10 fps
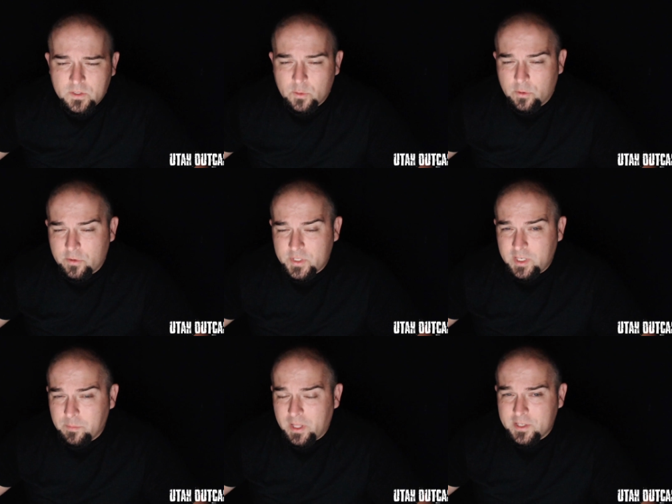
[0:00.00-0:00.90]
So
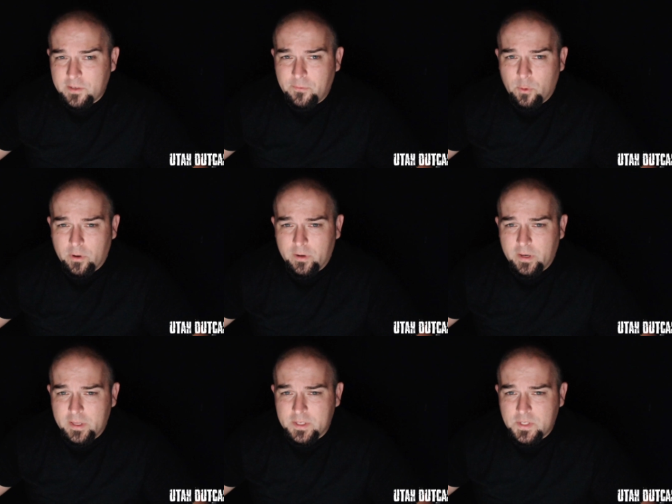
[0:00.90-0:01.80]
Christine Blasey Ford
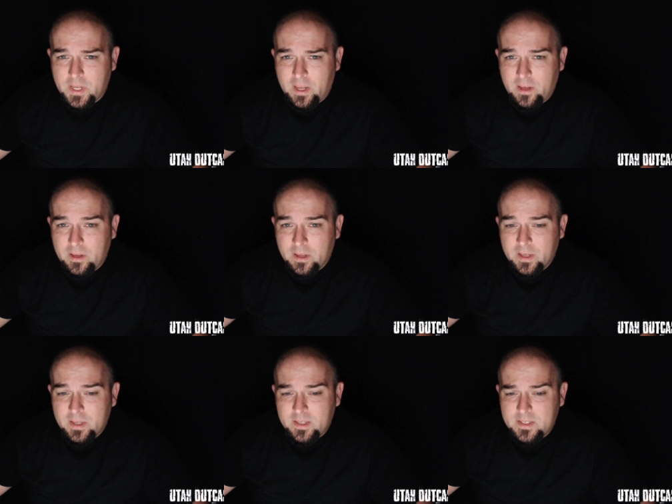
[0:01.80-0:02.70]
is a
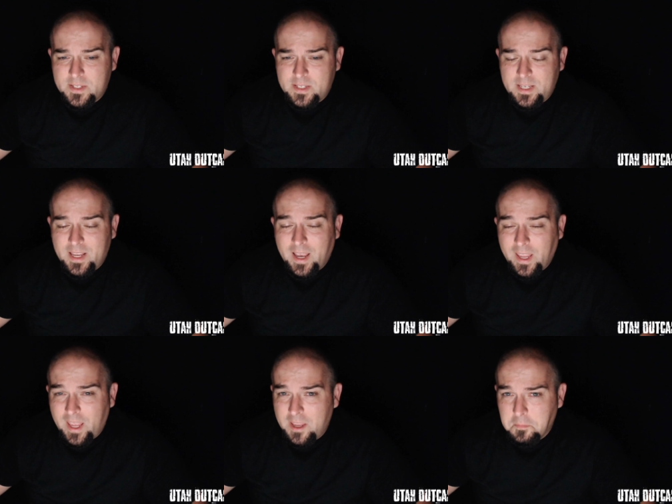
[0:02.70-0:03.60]

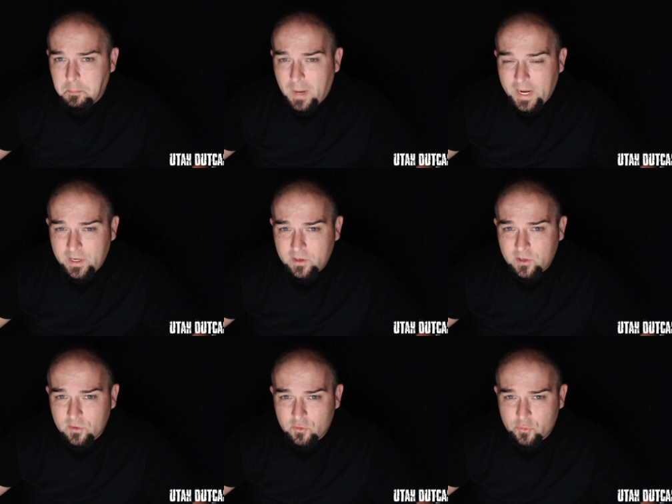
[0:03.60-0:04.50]
CIA
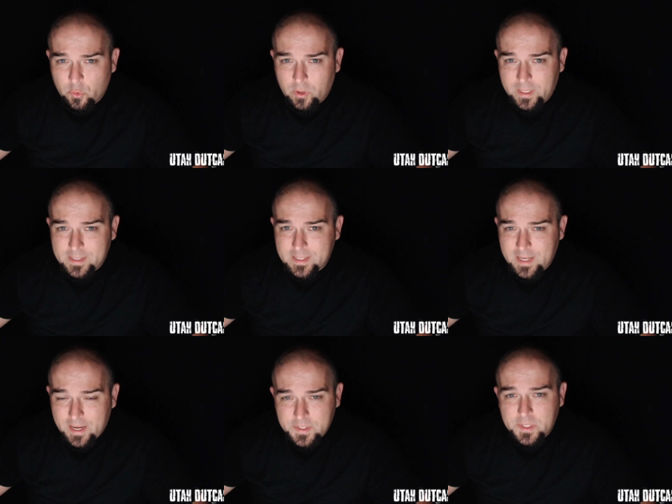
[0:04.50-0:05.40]
mind control
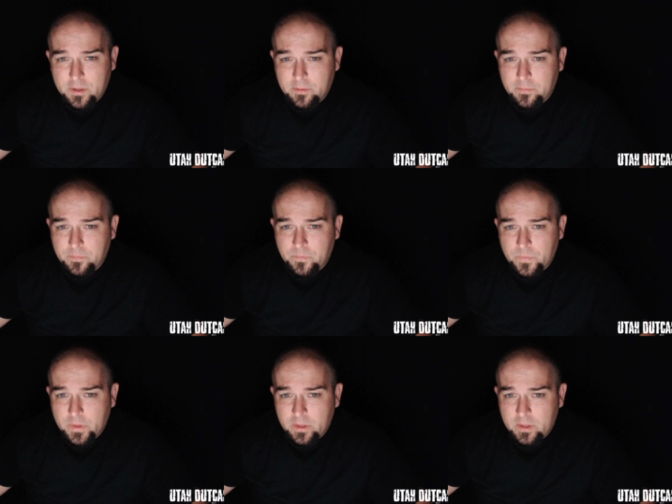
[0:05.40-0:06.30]
assassin.
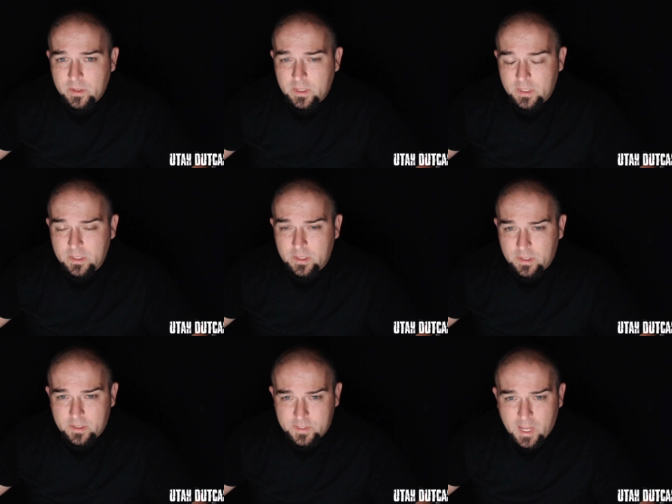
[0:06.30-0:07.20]

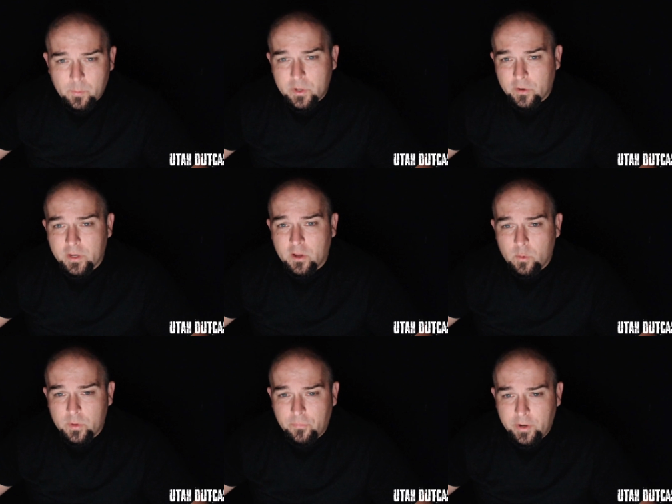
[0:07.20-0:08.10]
Is that what you're going to
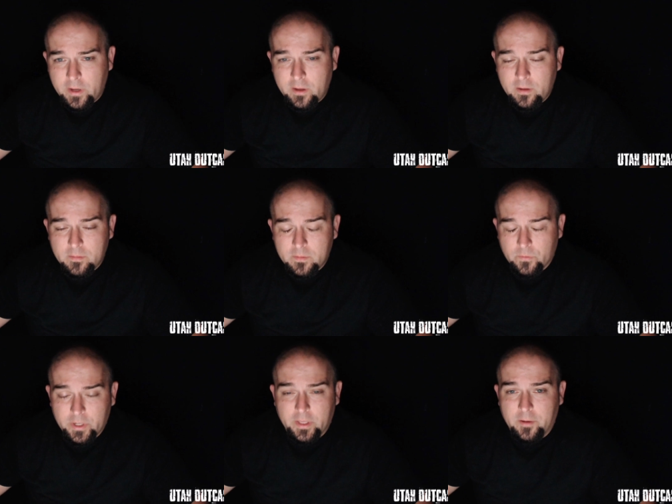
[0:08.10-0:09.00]
go with, Rick?
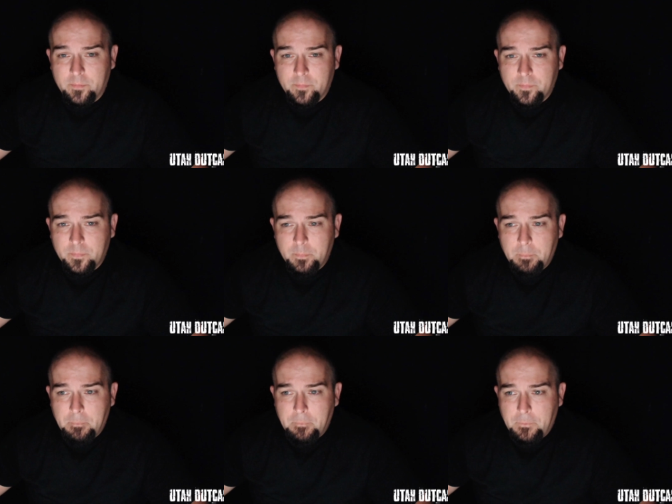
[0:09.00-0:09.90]
Really?
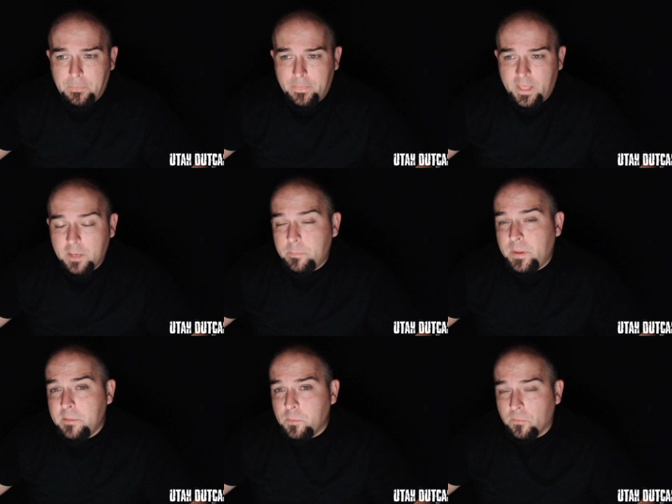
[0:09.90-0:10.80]
And
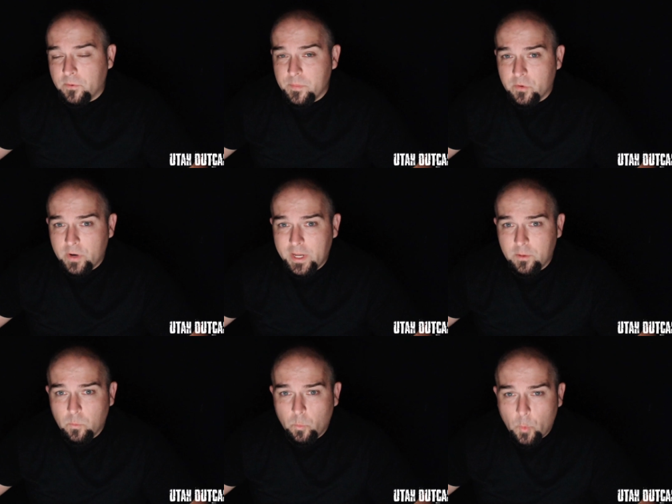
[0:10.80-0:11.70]
people from the
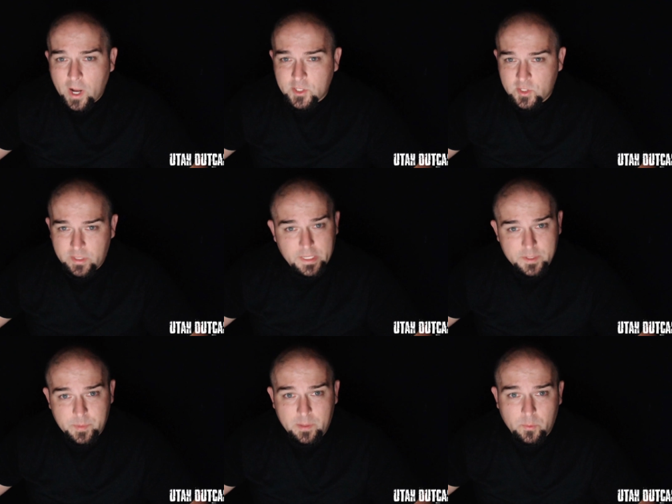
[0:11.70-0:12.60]
right, watch
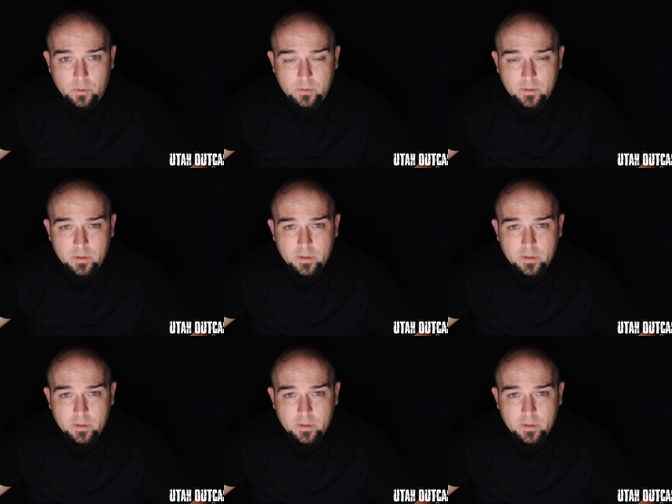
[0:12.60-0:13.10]
this, people.